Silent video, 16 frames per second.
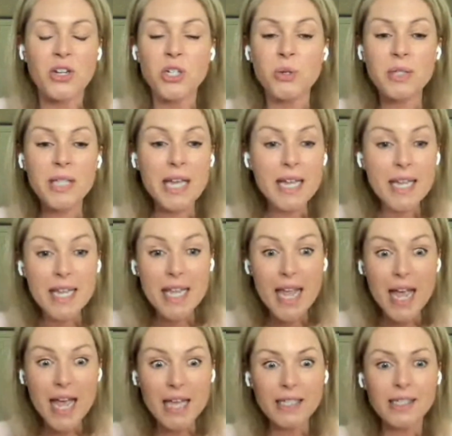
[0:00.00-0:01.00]
She was like,
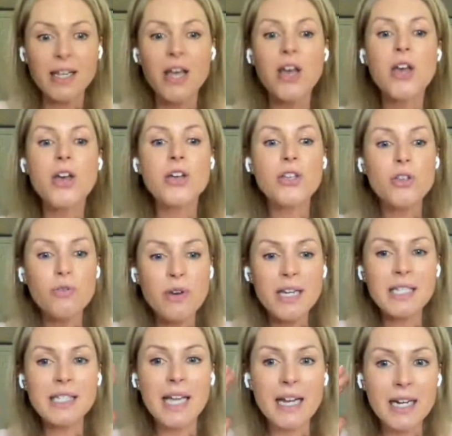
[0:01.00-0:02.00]
yes, you're
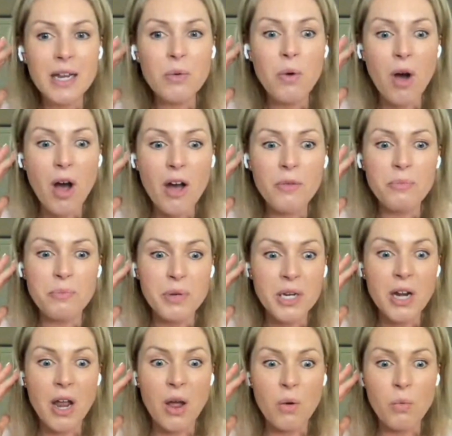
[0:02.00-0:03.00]
exactly what
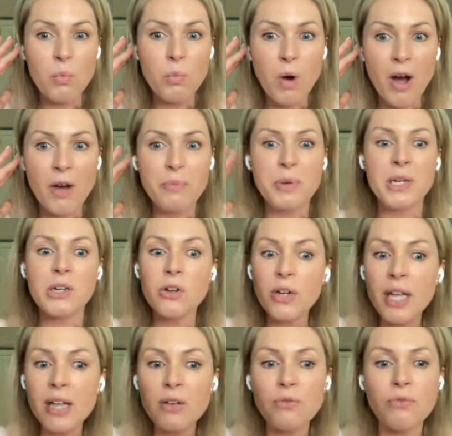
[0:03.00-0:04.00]
I've been
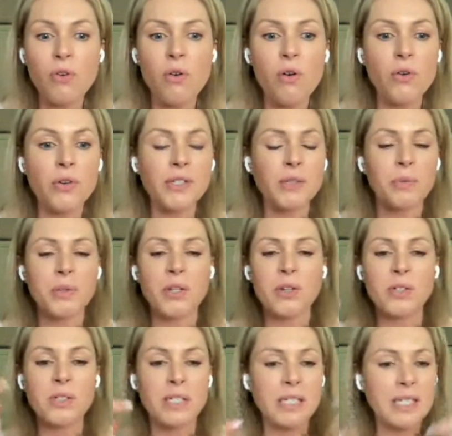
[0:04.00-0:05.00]
looking for. Someone that
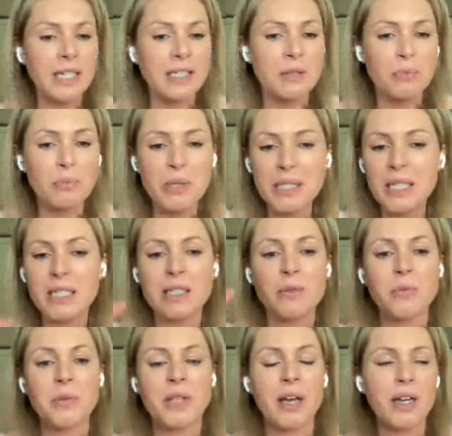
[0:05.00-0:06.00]
understands the business,
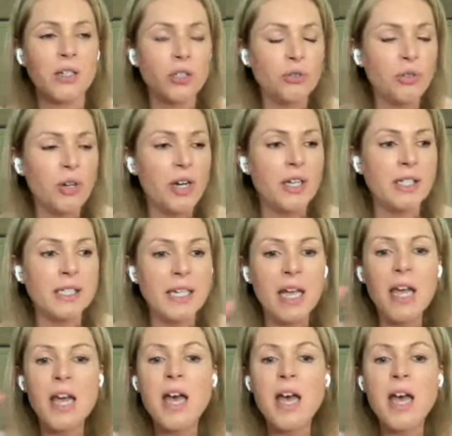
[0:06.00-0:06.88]
someone that I trust.